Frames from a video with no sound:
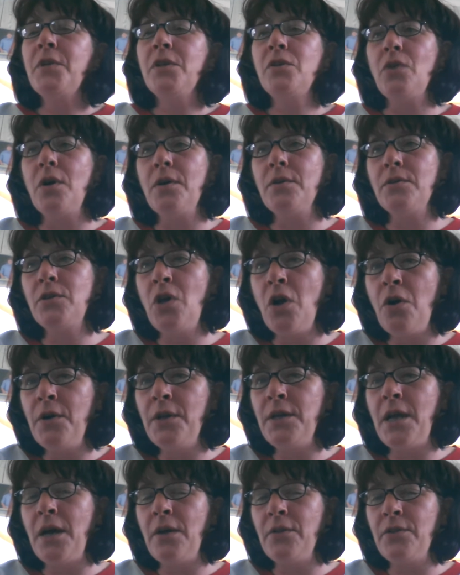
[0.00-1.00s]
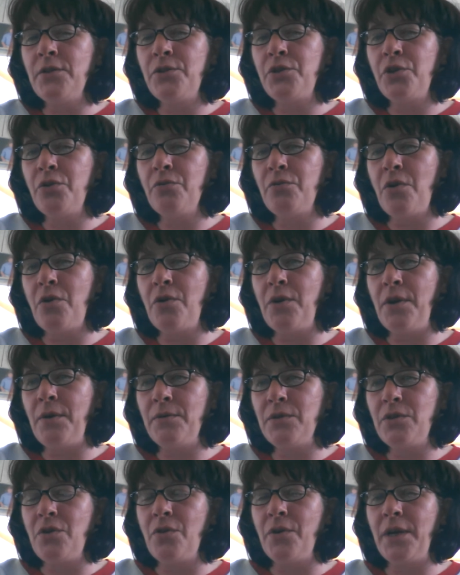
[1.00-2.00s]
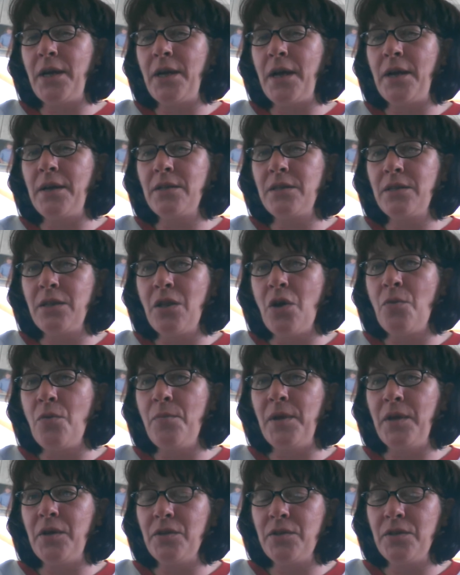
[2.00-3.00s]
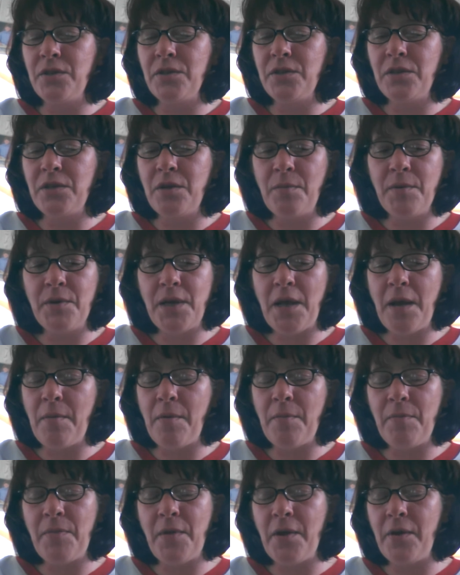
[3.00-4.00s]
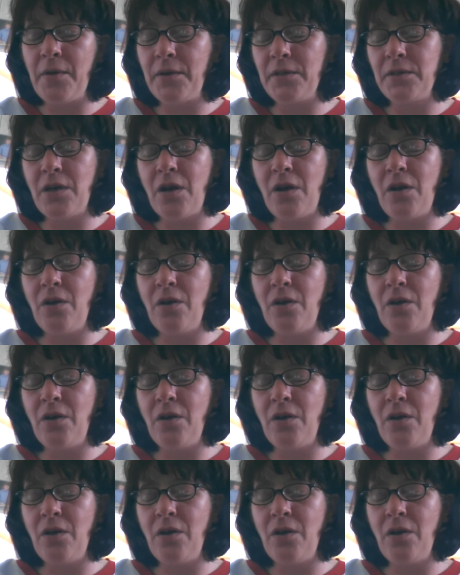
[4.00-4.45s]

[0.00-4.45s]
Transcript: So I was going down this dirt road, and I was going kind of slow because in the summertime up there, and it's